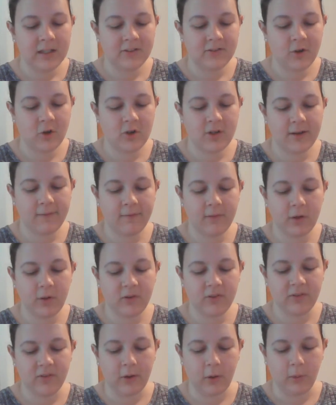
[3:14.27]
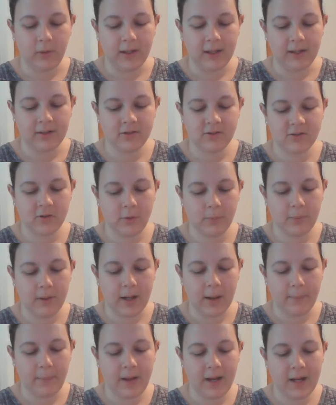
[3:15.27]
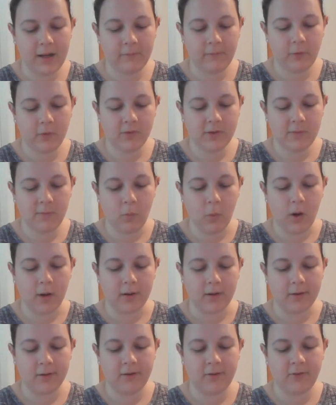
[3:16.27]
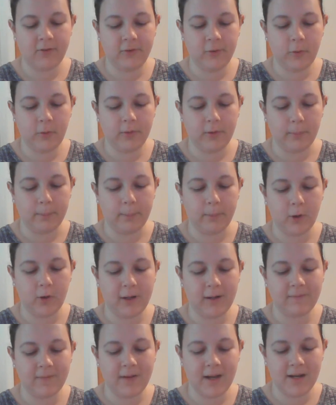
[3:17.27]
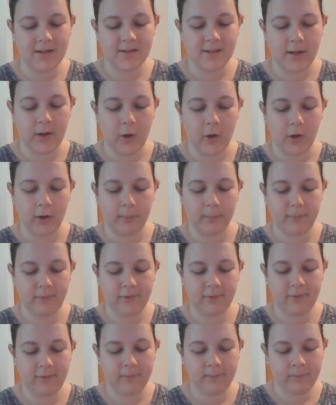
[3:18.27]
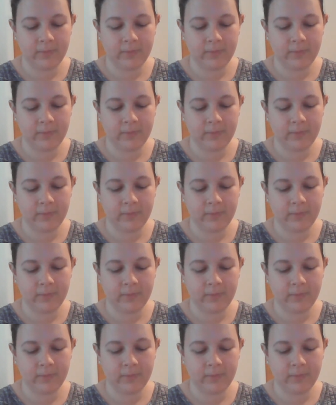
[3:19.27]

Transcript: so she flew slowly, scooping up handfuls of water to soothe her burning face and arms.